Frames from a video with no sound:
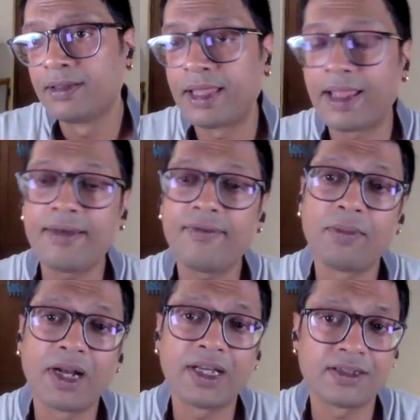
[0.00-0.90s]
Then,
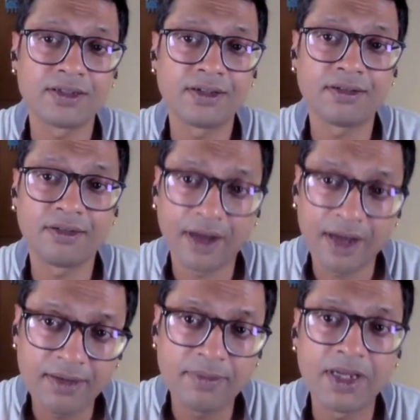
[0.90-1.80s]
when my teacher
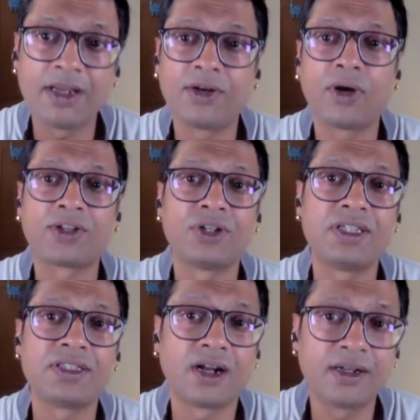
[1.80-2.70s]
trained me to
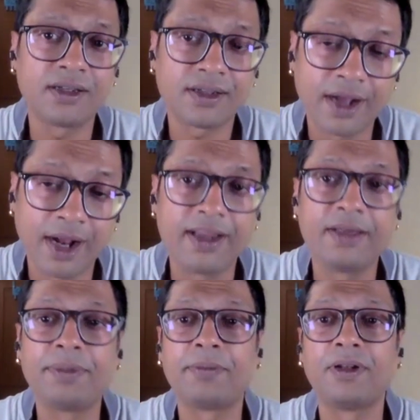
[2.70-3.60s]
actually start
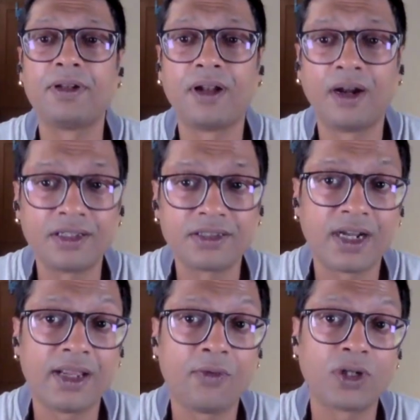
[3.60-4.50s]
guiding people,
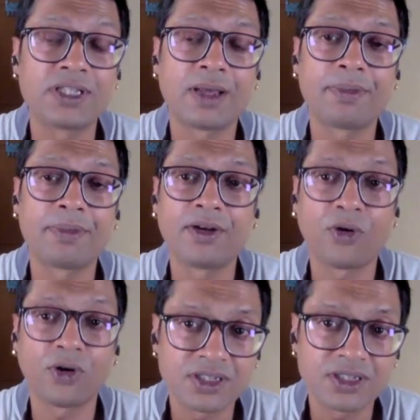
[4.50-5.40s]
understanding what's
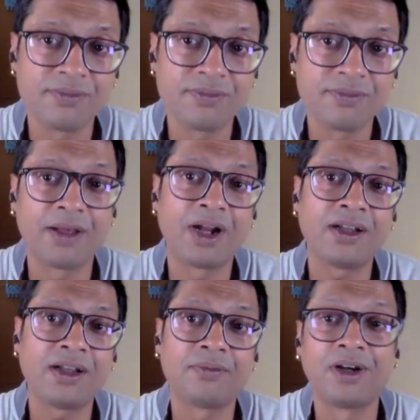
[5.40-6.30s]
happening, not just in my
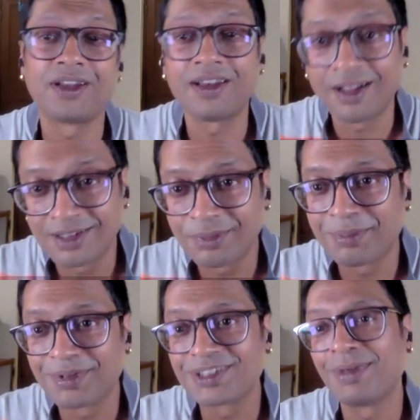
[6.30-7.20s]
mind, but in other
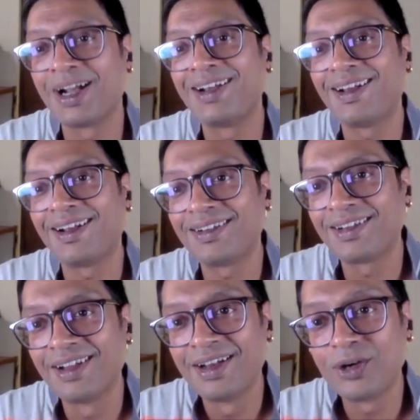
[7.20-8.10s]
people's mind,
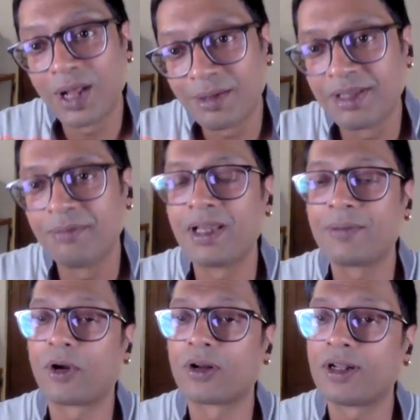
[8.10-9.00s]
and to help them
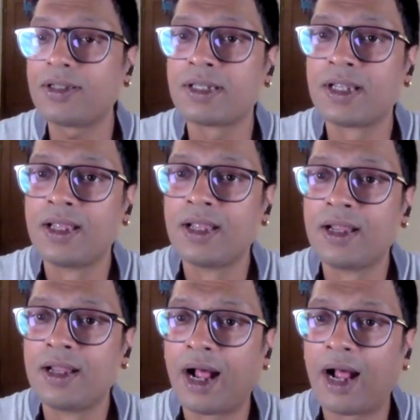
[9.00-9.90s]
make progress,
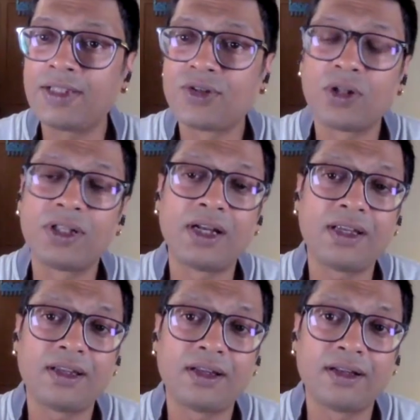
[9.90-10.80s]
I saw that